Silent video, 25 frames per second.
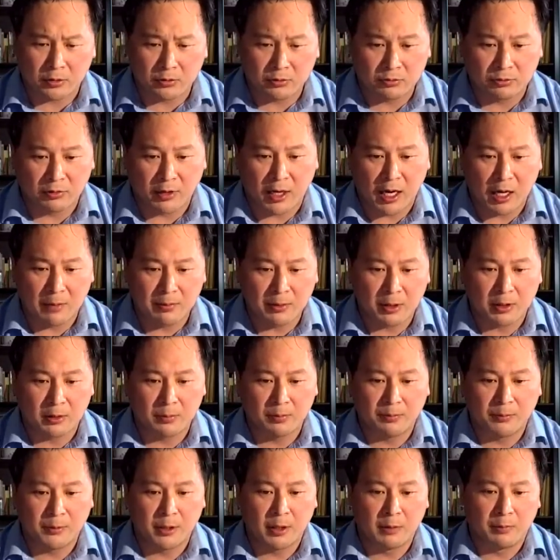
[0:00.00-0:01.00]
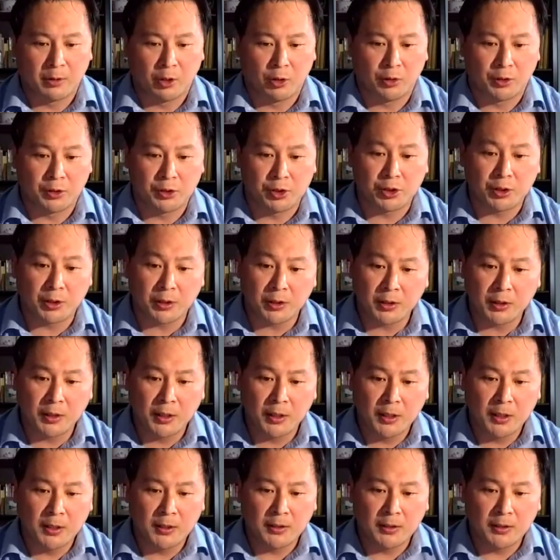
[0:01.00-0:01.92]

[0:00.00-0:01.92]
Robert Bollinger,